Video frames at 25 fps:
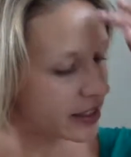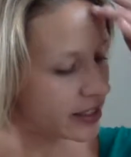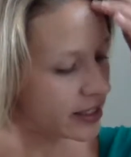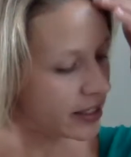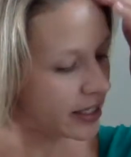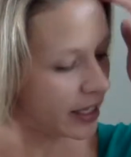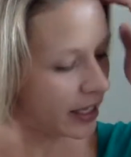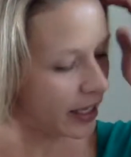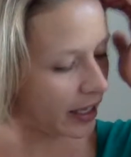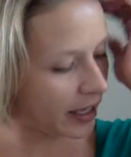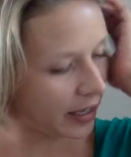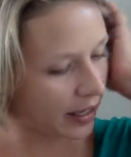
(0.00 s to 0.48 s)

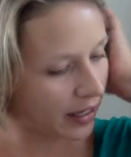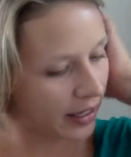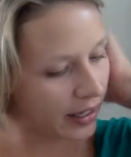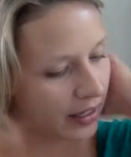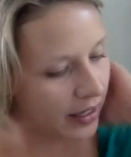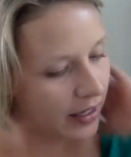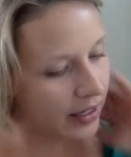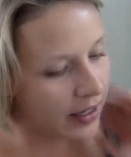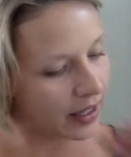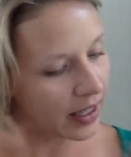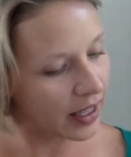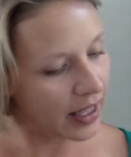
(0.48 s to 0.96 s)

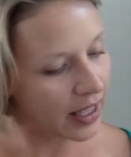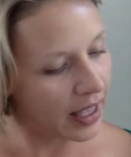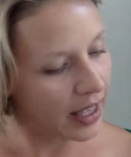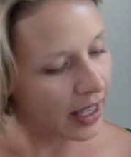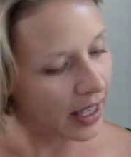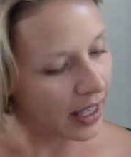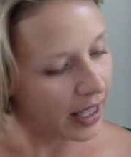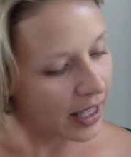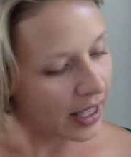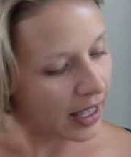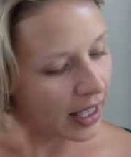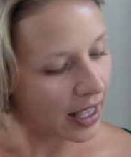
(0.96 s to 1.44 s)
thing
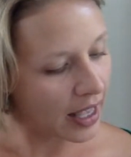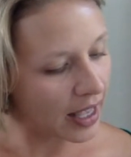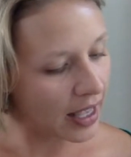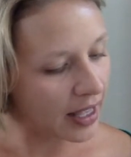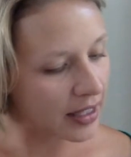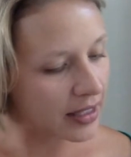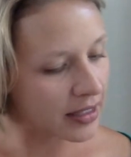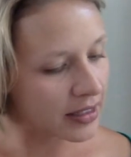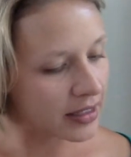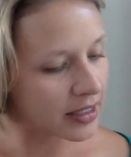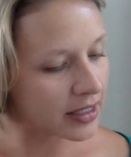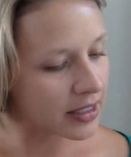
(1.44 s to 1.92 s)

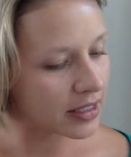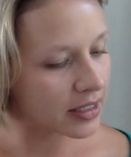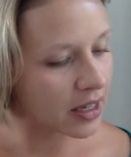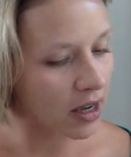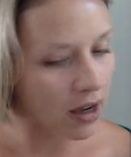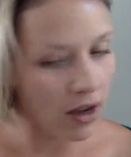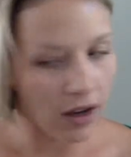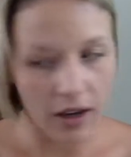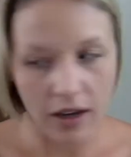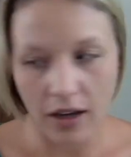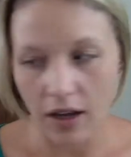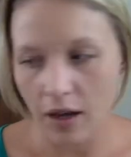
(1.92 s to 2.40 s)
to
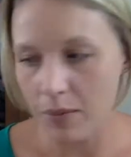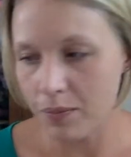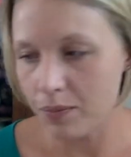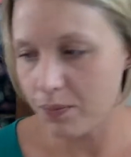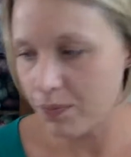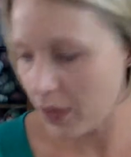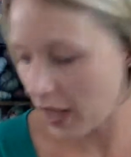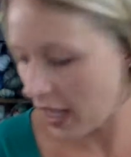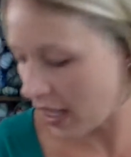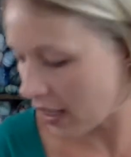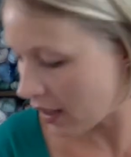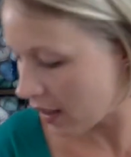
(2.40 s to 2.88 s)
talk
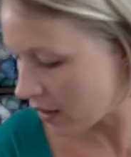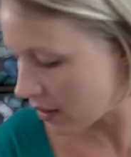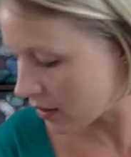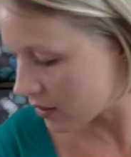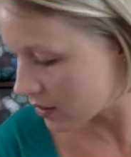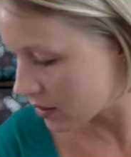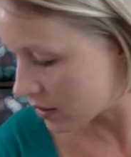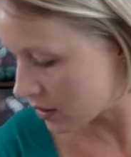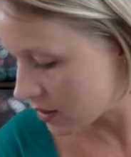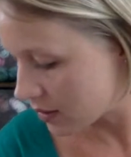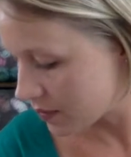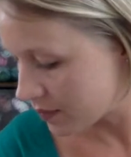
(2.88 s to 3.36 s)

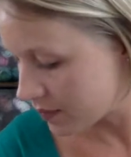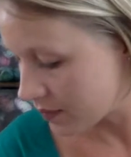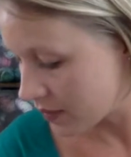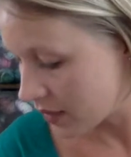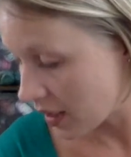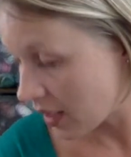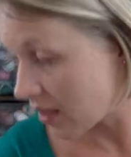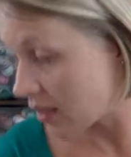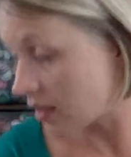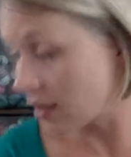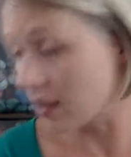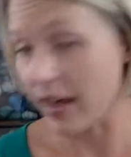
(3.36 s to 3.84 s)
about,
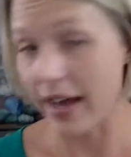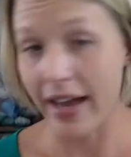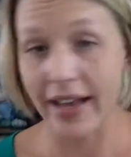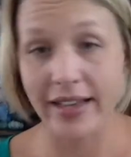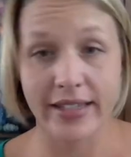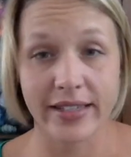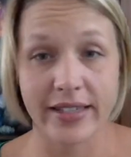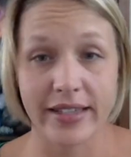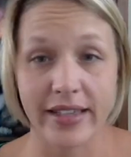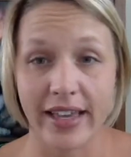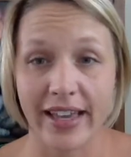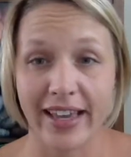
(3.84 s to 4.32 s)
and the
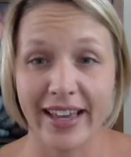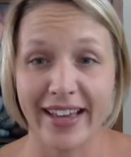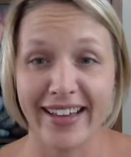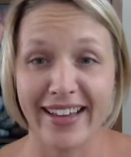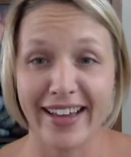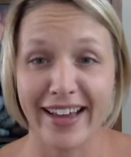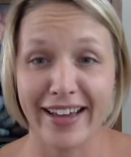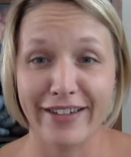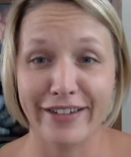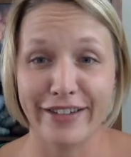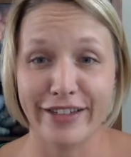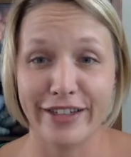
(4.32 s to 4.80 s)
last thing
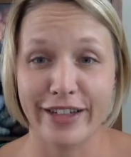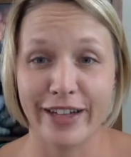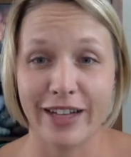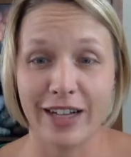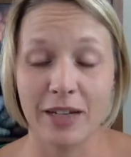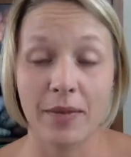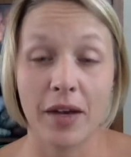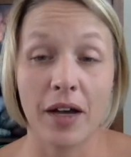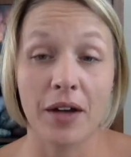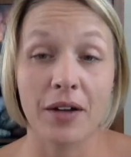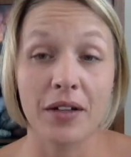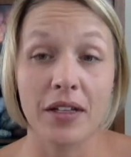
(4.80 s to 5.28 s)
I have to talk
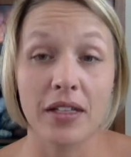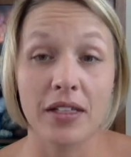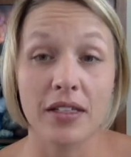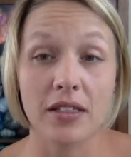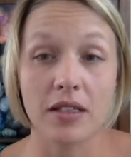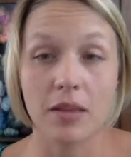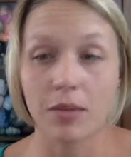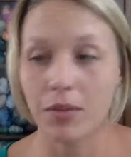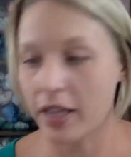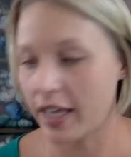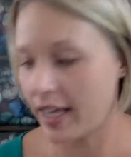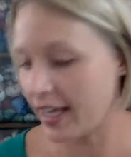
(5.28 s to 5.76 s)
about, is the
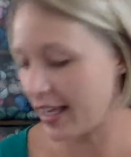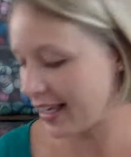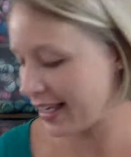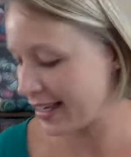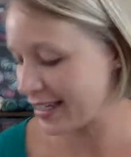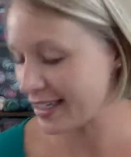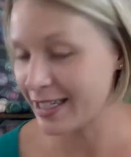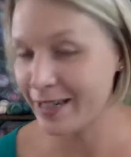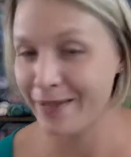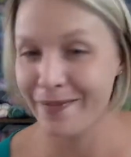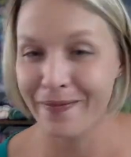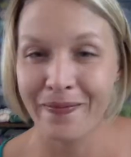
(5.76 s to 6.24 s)

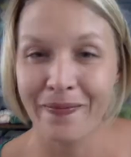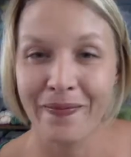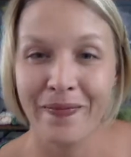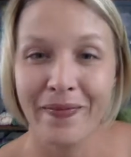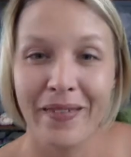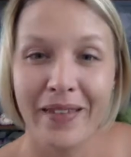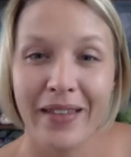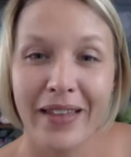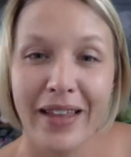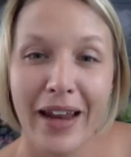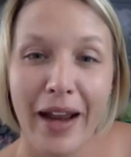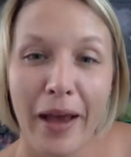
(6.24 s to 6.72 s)
blanket
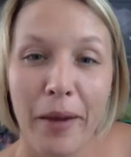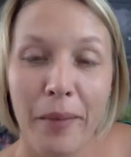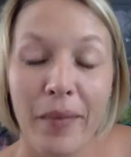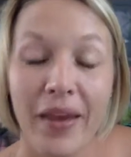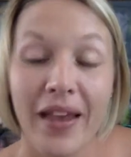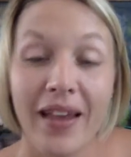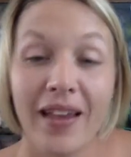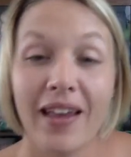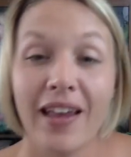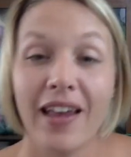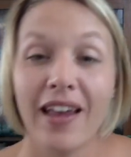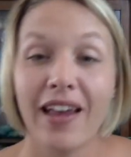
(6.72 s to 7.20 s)
that I'm
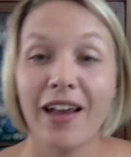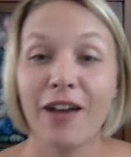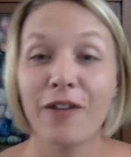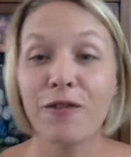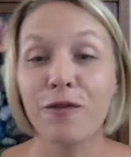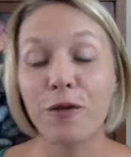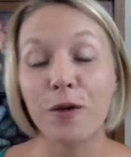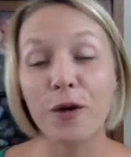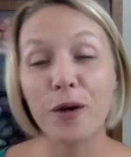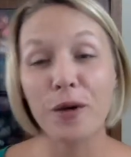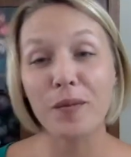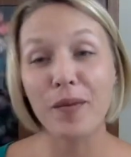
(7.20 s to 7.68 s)
making
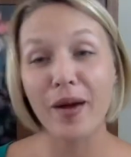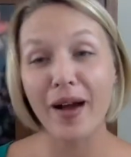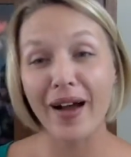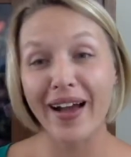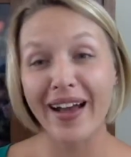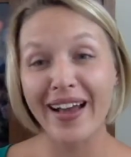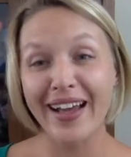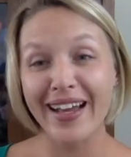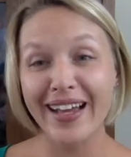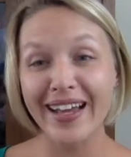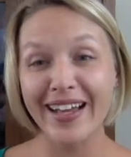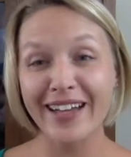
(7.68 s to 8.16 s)
for
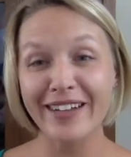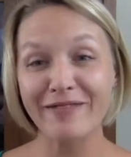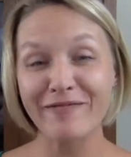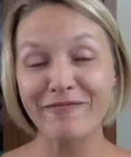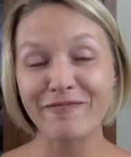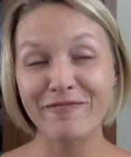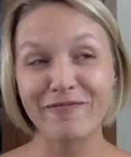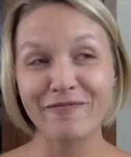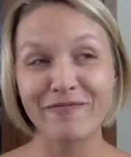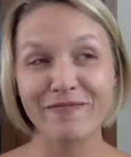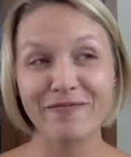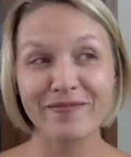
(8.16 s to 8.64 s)
my
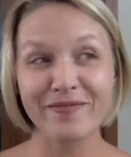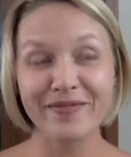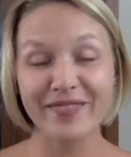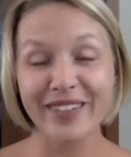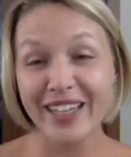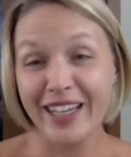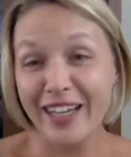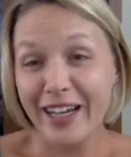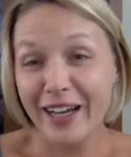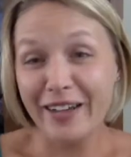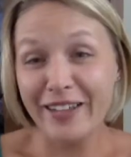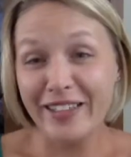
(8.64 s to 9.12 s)

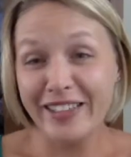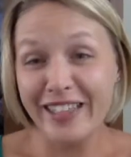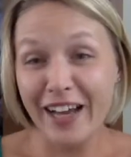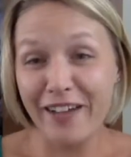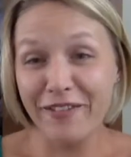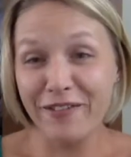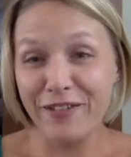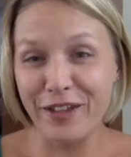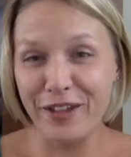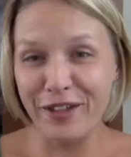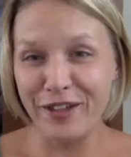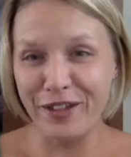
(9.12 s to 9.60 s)

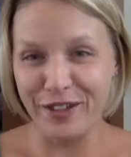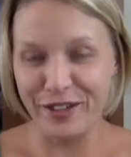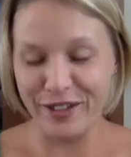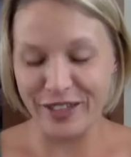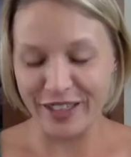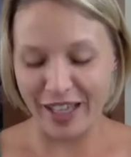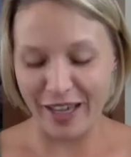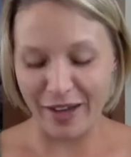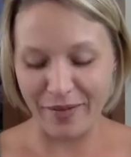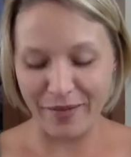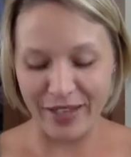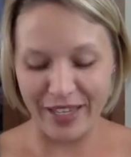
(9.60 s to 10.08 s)
nephew who's
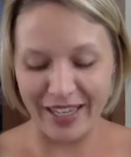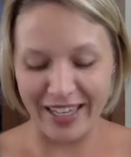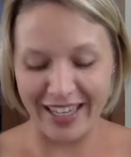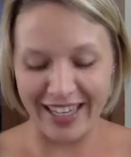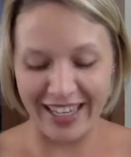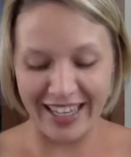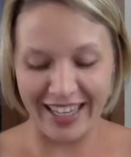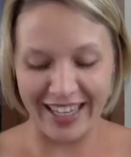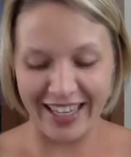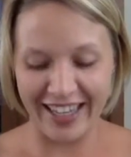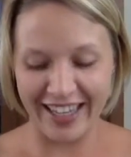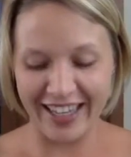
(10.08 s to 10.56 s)
coming
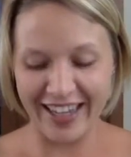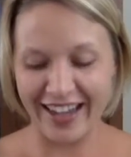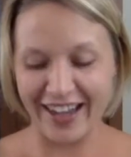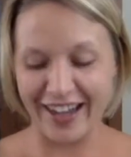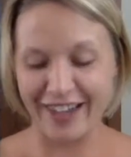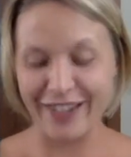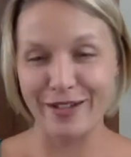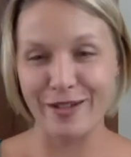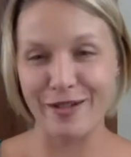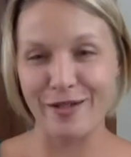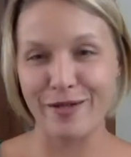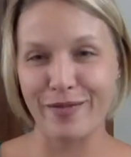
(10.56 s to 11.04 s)
in
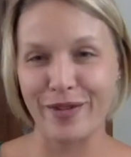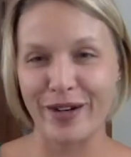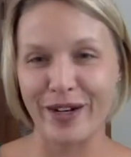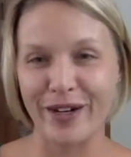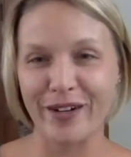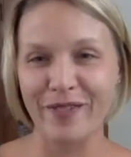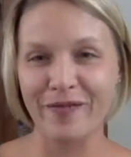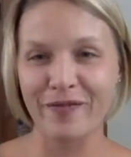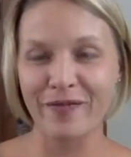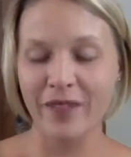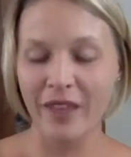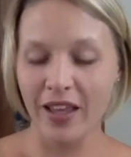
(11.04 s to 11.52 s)

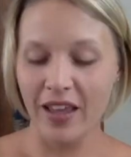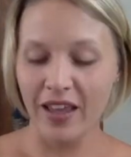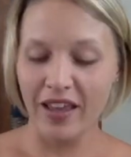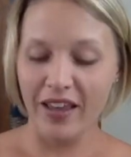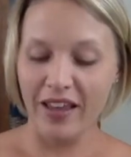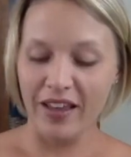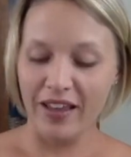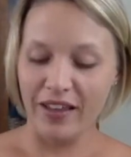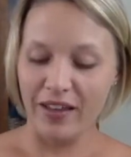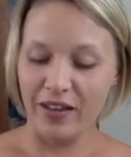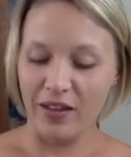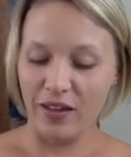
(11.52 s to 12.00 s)
October.
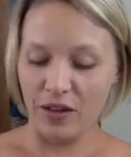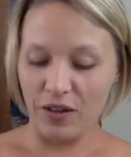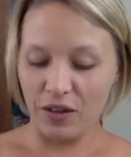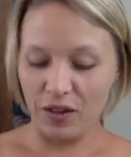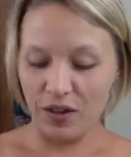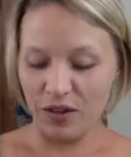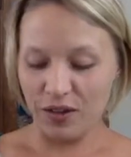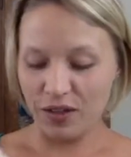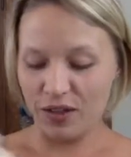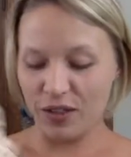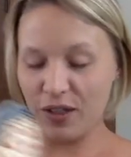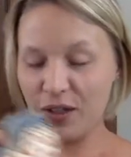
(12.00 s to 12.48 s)

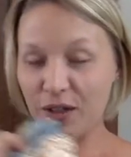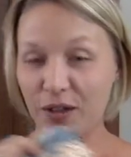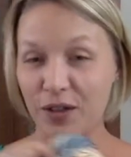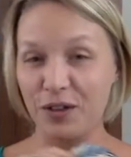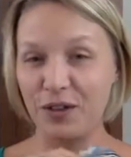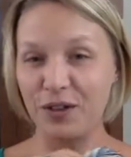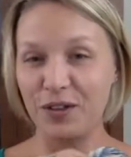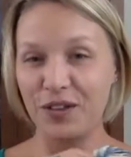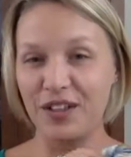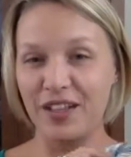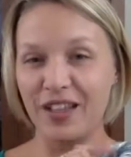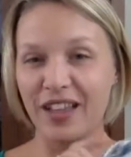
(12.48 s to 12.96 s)

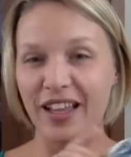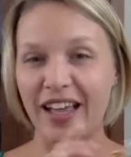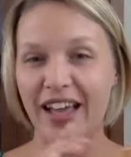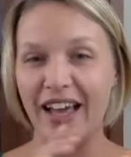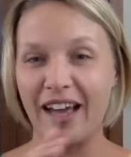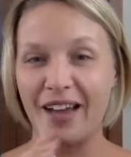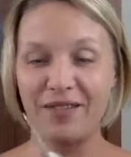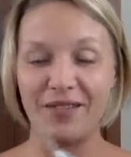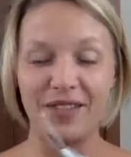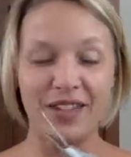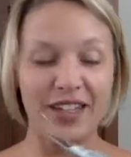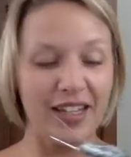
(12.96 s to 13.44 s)
So
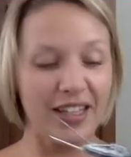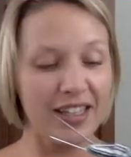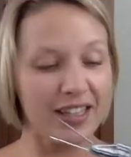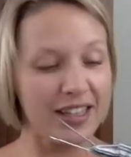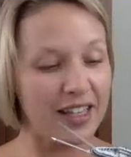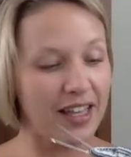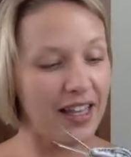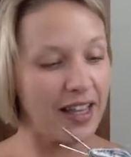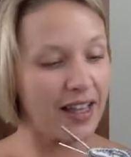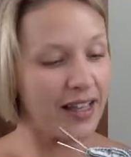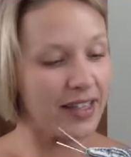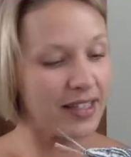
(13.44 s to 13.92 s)
I'm knitting
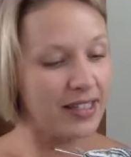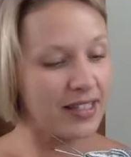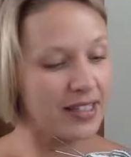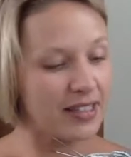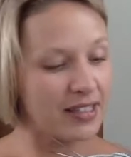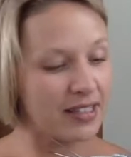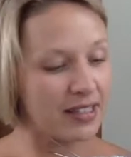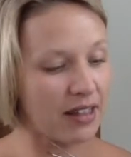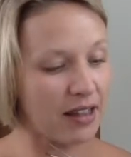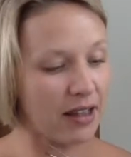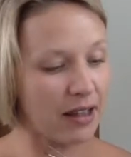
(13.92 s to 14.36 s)
this.